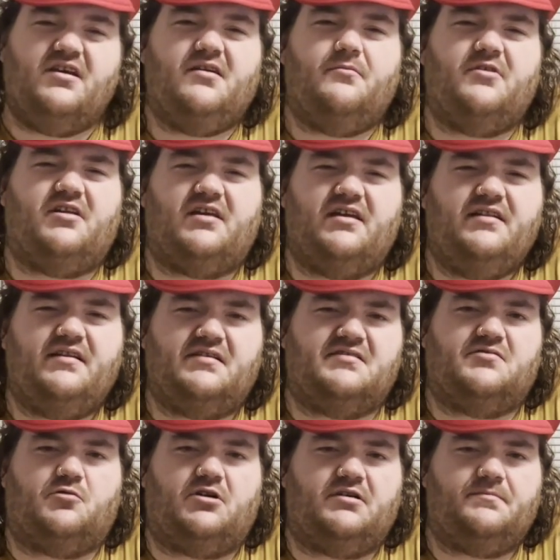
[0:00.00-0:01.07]
I'm gonna eat this
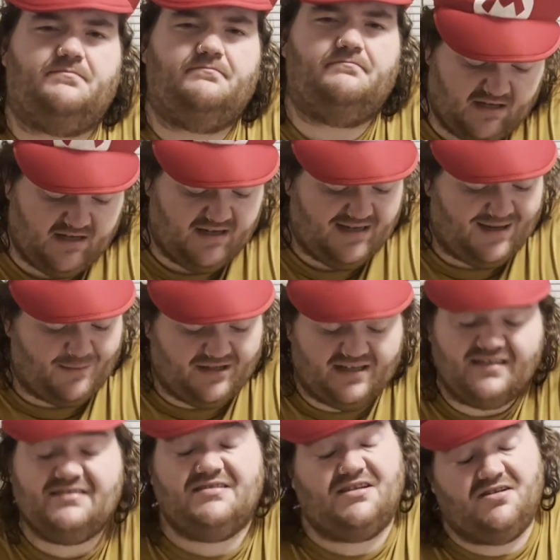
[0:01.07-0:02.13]
one. I mean,
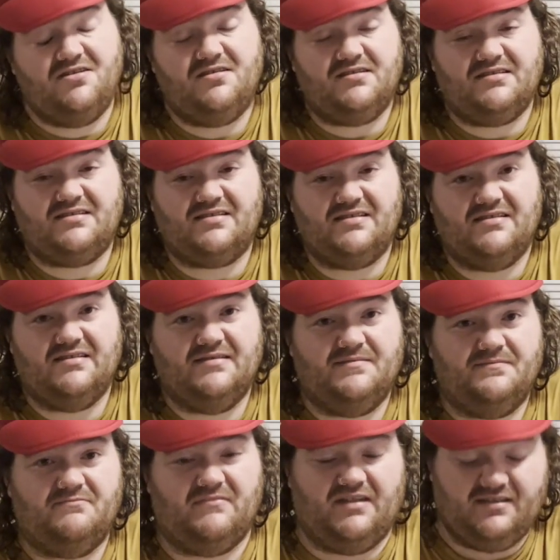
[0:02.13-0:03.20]
it's cooked.
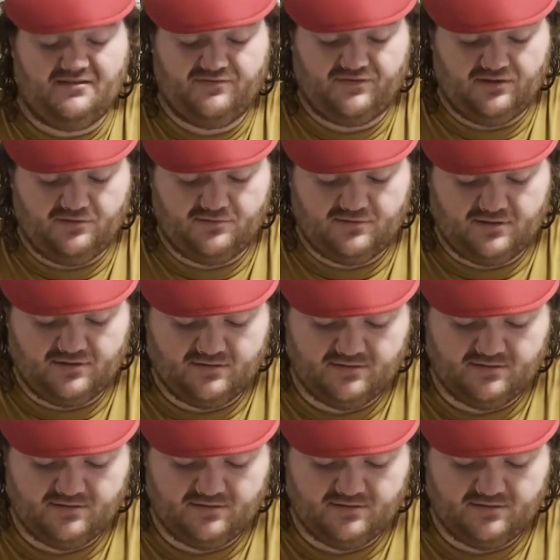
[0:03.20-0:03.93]
It's food.